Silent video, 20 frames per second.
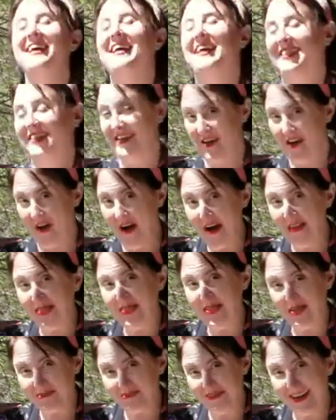The
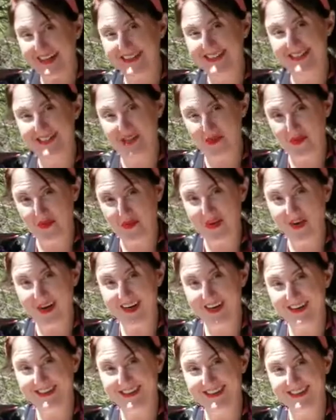author writes the
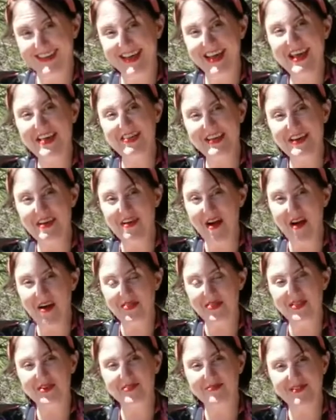words. The
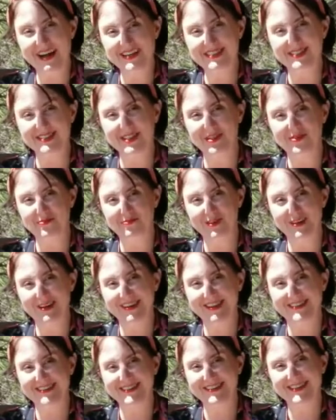author writes the
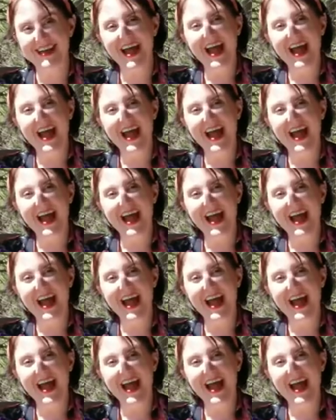words.